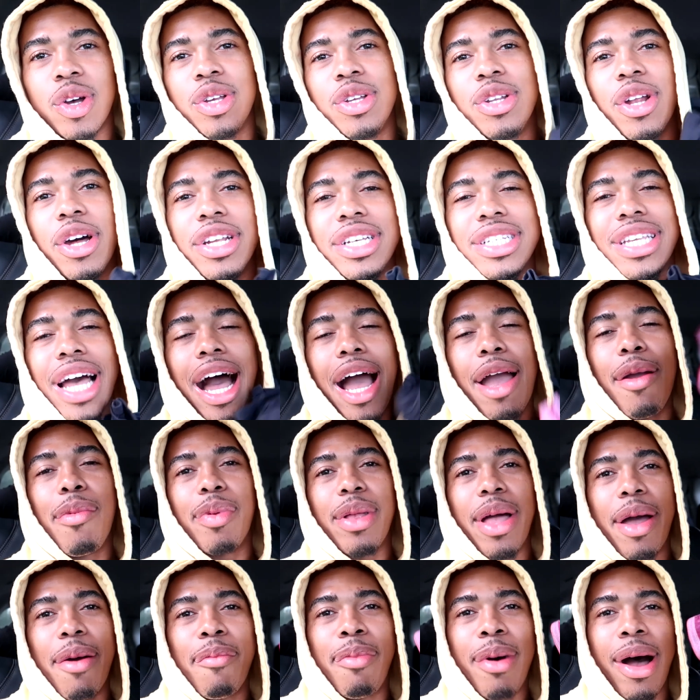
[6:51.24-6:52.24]
on. You know, these Hype
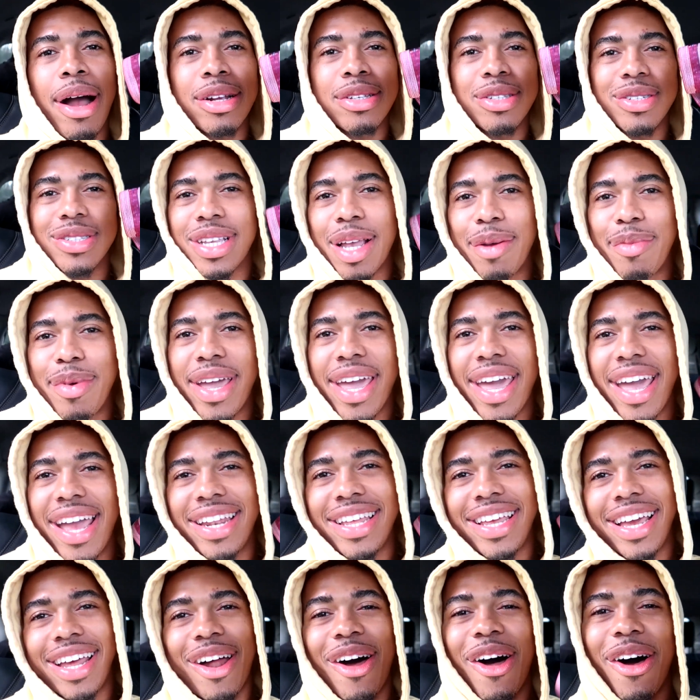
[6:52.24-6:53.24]
Land boxers come in
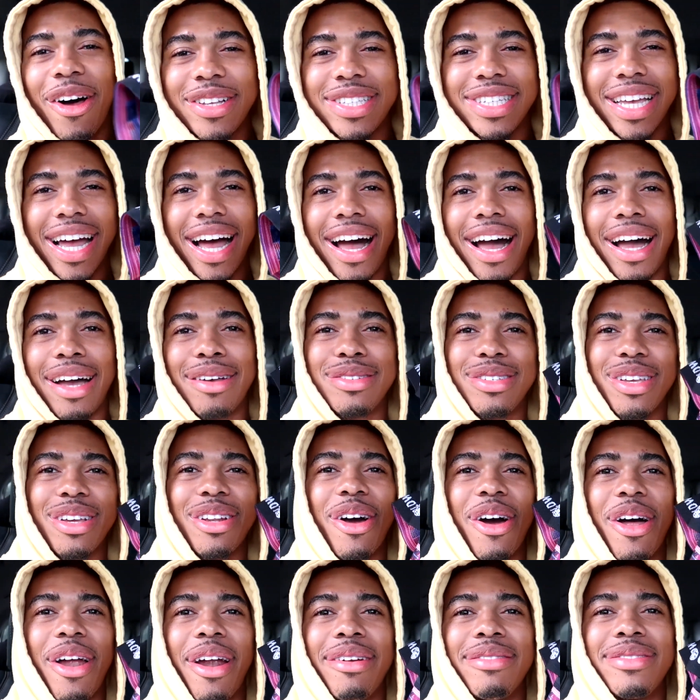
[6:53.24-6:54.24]
handy at all times, you know
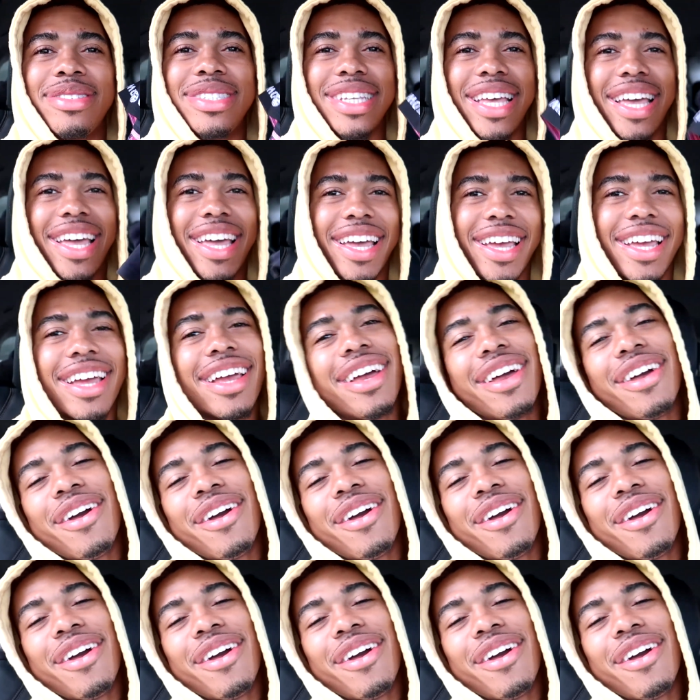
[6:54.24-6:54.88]
what I'm saying?